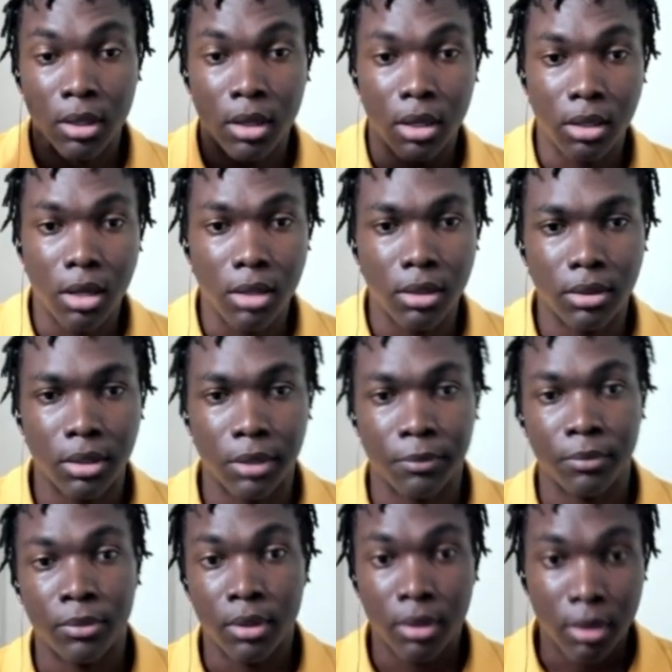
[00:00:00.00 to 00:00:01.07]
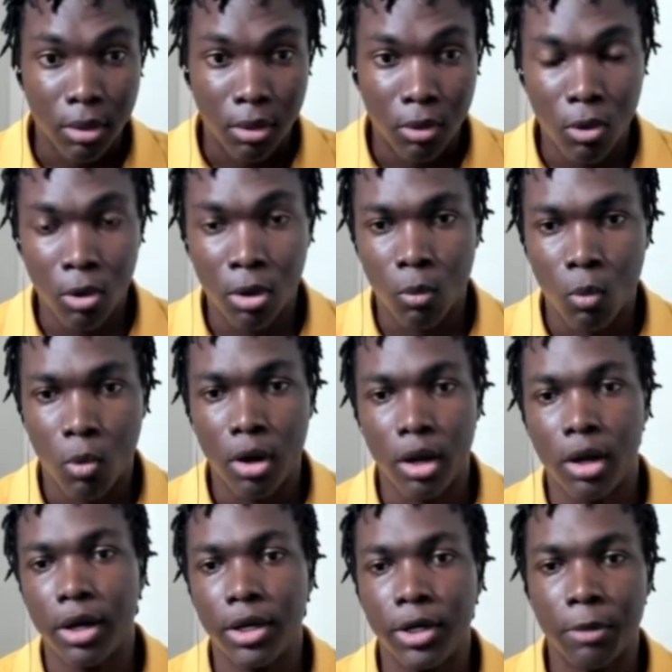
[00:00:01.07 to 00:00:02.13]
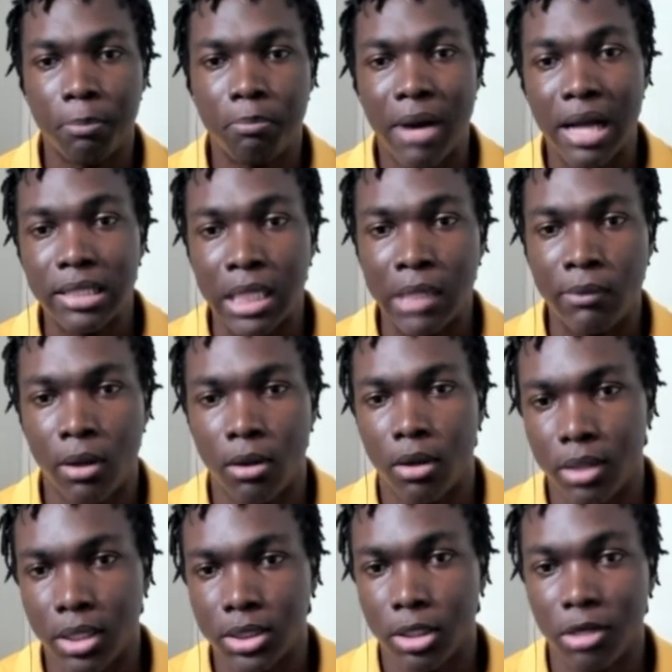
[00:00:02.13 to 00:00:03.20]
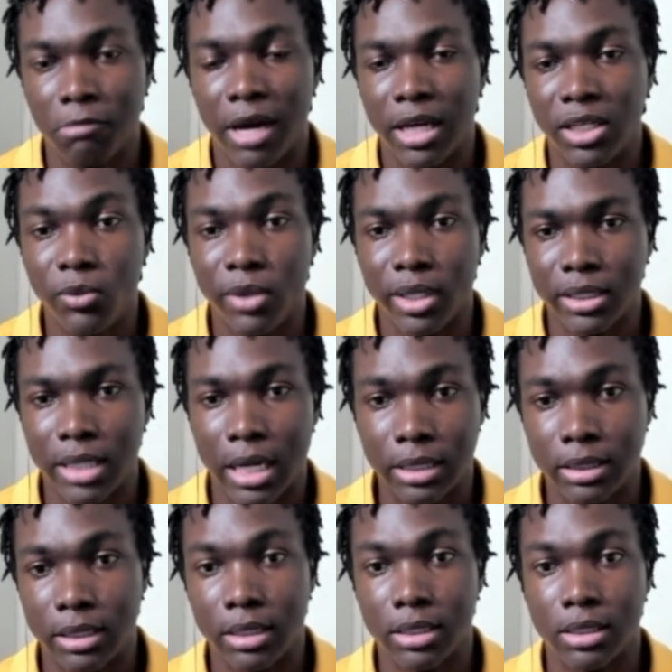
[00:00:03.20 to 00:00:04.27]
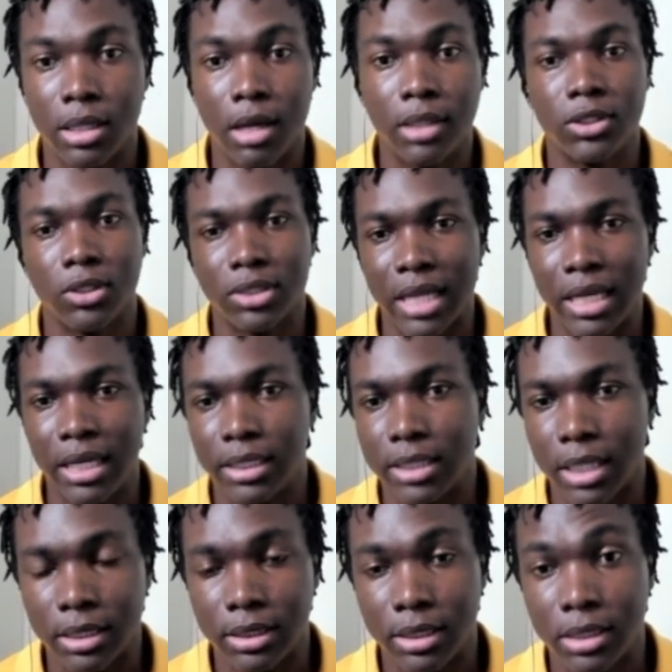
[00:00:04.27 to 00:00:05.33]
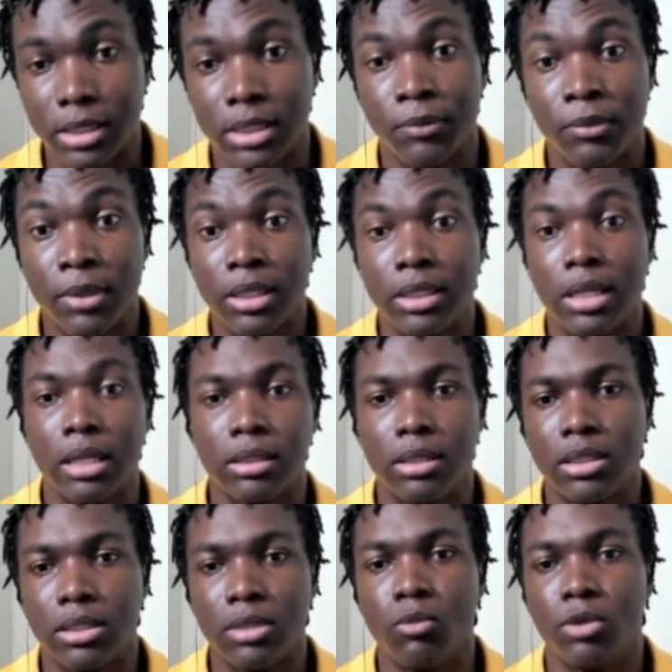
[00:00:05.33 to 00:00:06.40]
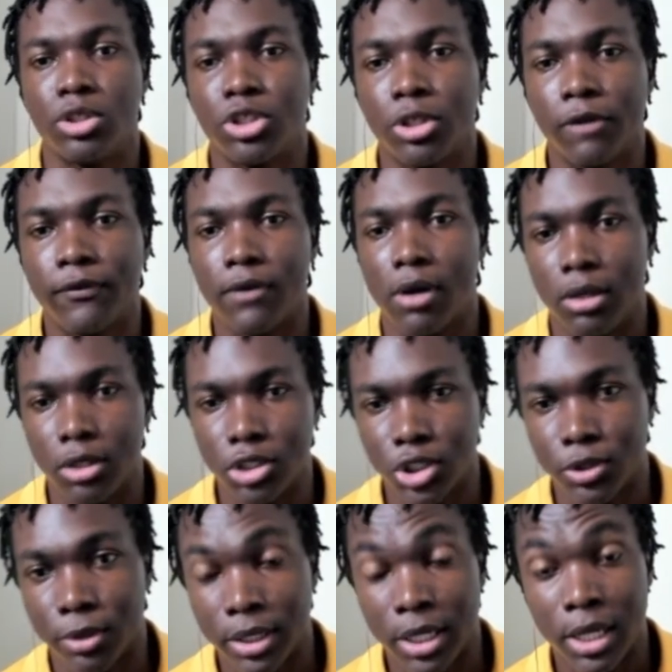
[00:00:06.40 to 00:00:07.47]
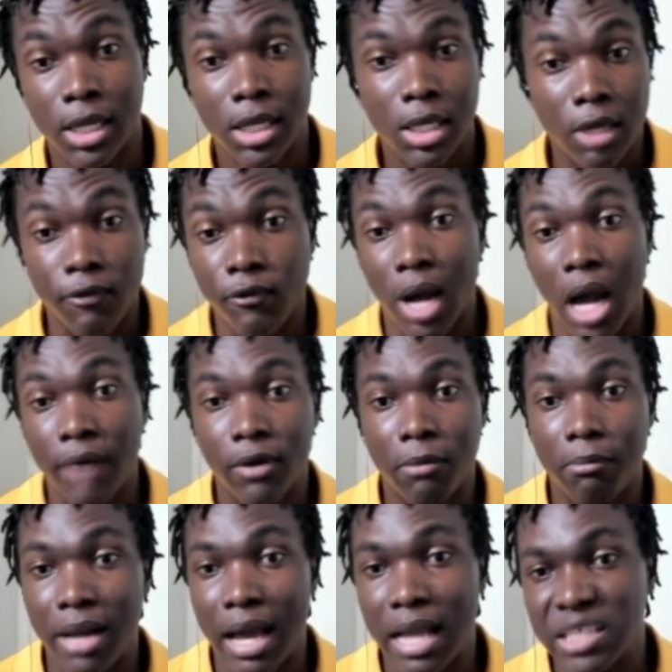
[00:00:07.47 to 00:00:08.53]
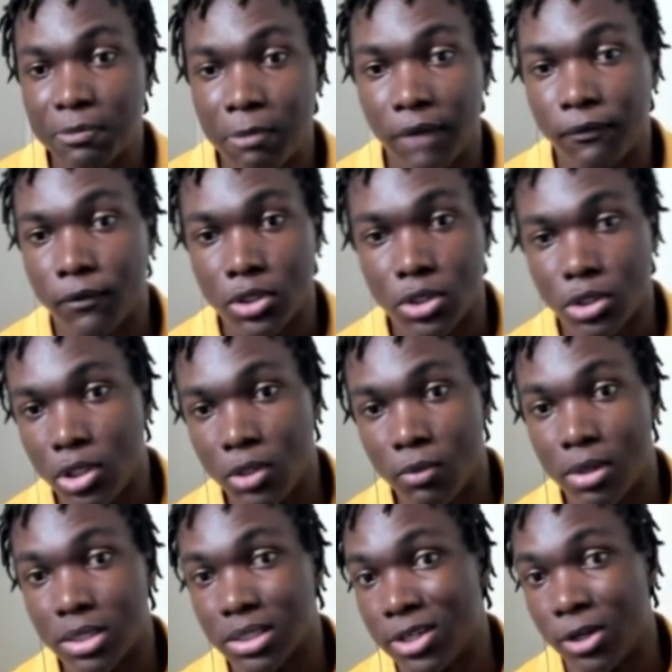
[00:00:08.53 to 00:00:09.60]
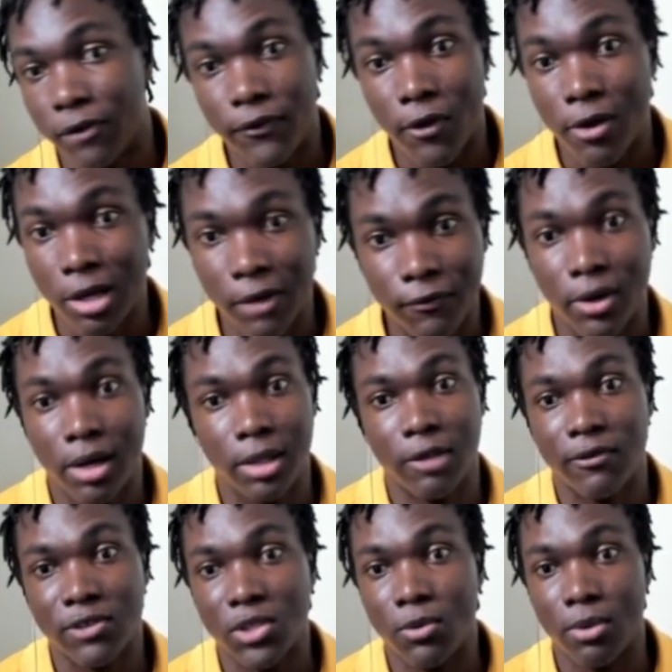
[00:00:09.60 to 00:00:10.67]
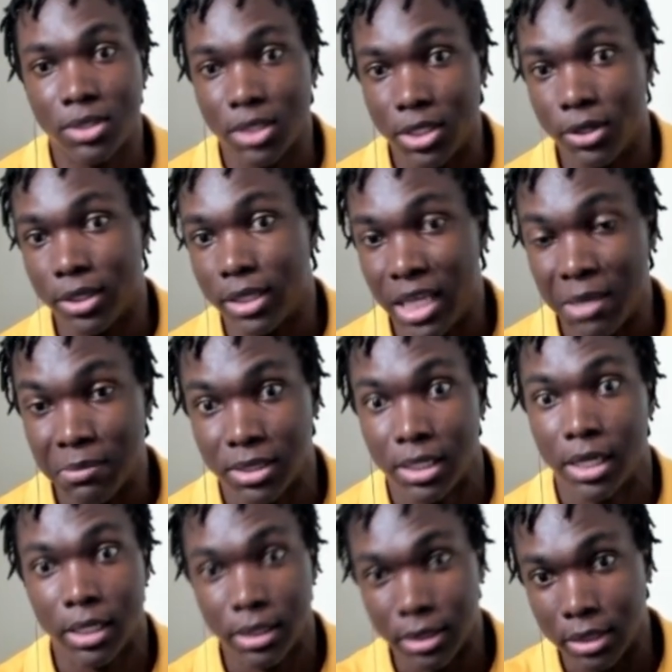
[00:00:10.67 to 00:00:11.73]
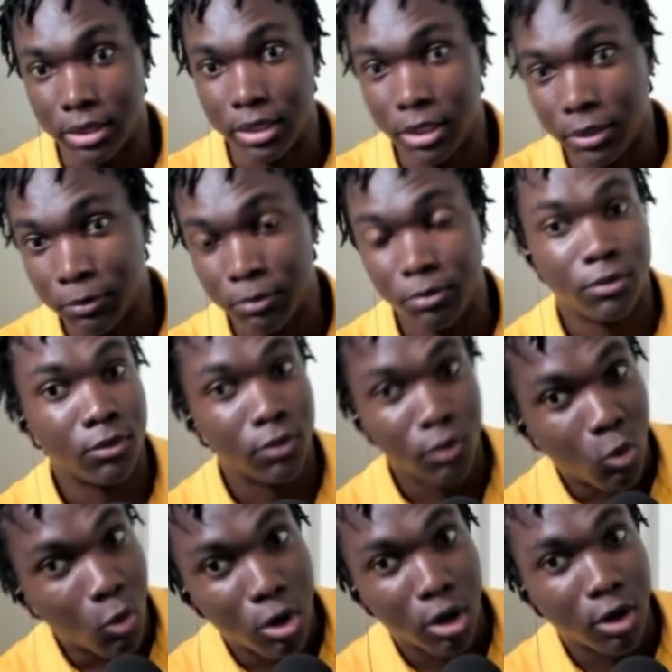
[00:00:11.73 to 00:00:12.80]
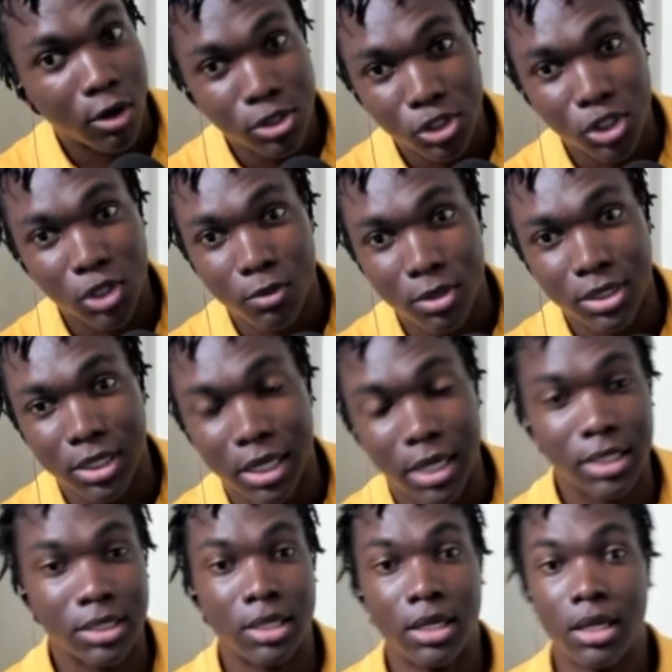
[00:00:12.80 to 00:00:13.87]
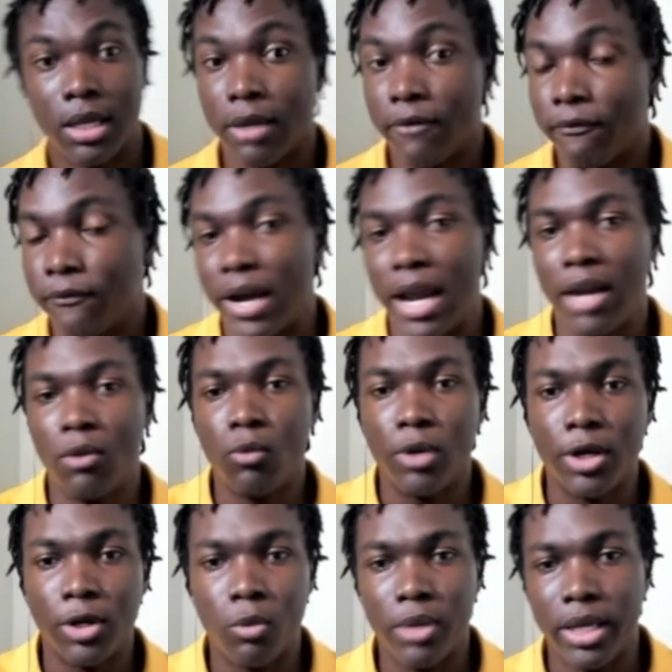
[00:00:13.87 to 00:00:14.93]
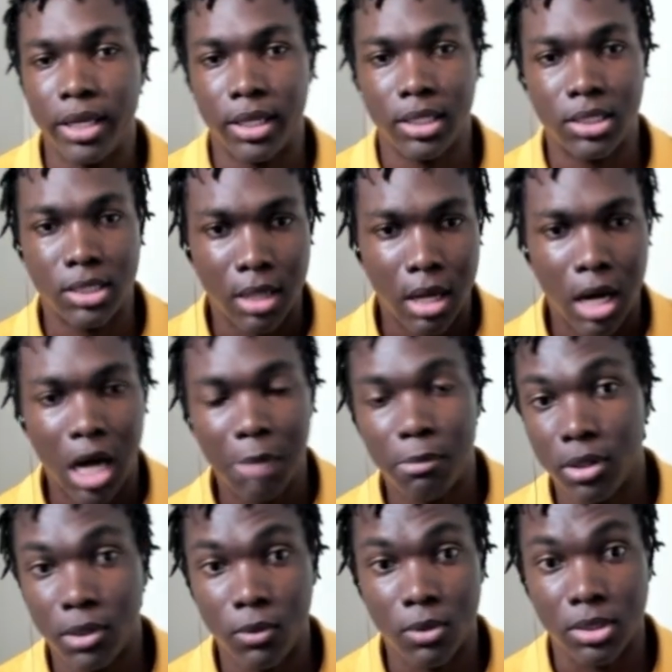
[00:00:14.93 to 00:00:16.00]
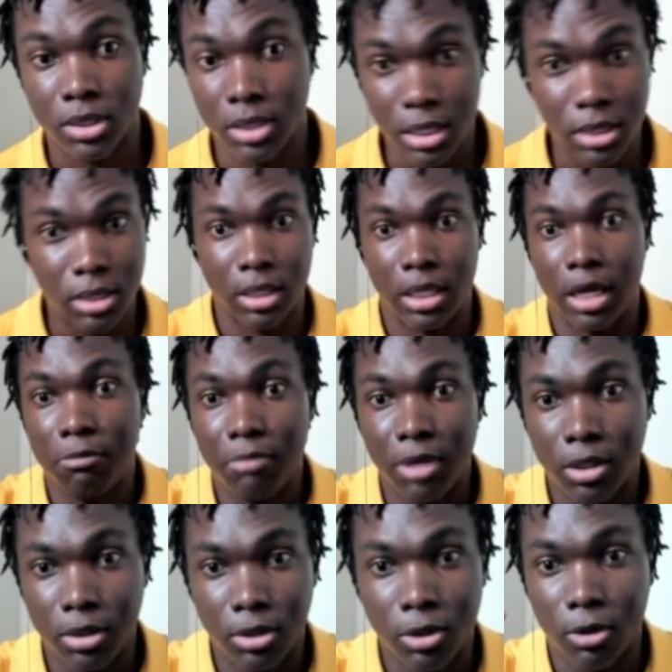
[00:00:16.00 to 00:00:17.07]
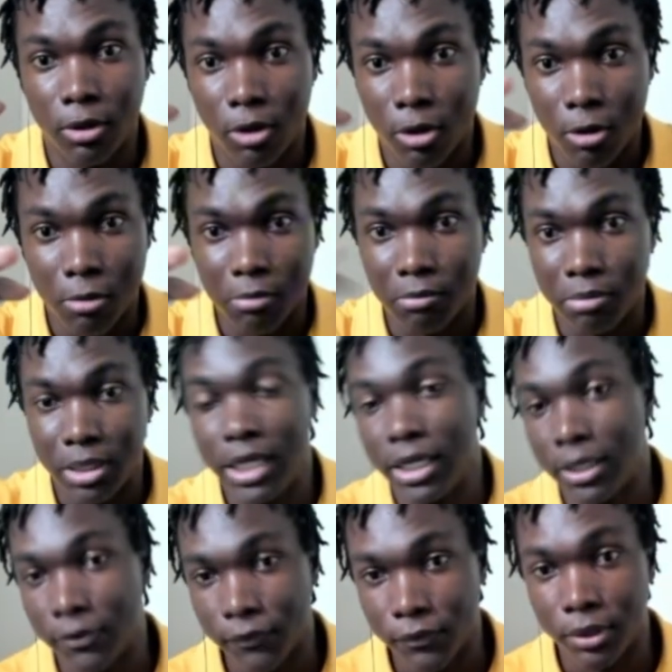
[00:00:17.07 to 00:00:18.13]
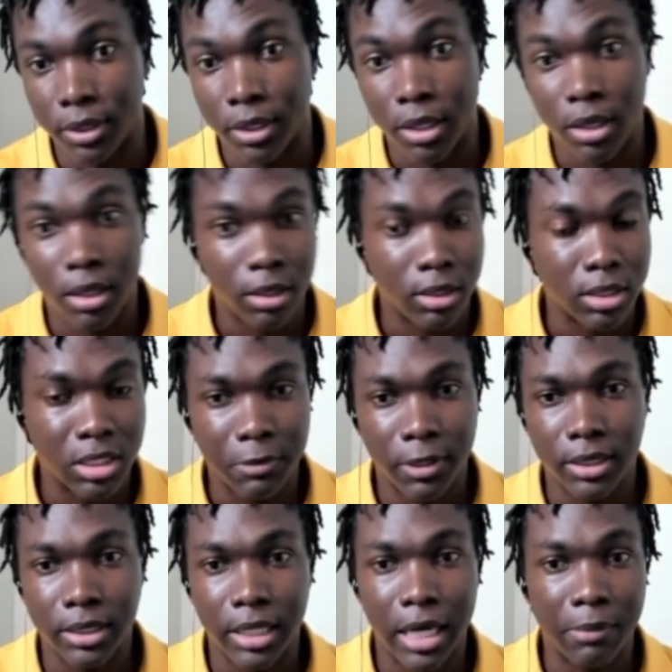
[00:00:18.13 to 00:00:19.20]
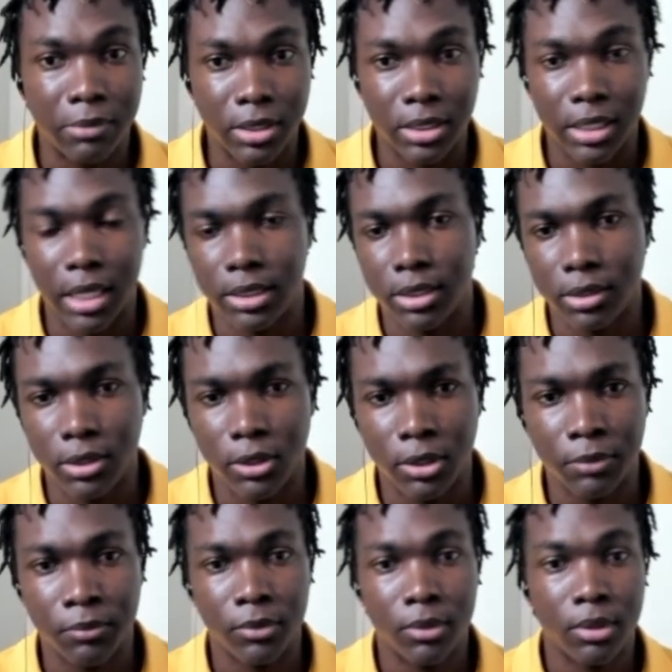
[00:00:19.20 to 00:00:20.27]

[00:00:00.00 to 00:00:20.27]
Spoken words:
Another thing, work on your pattern recognition by doing tactics. Not just any tactics, tactics in which you're falling short. If you have a blind spot for skewers and you're falling for a lot of skewers in your games, like ding ding, work on skewers, guys. Find where you're weakest, hammer those. This can be done completely free. Spare time, just get it done.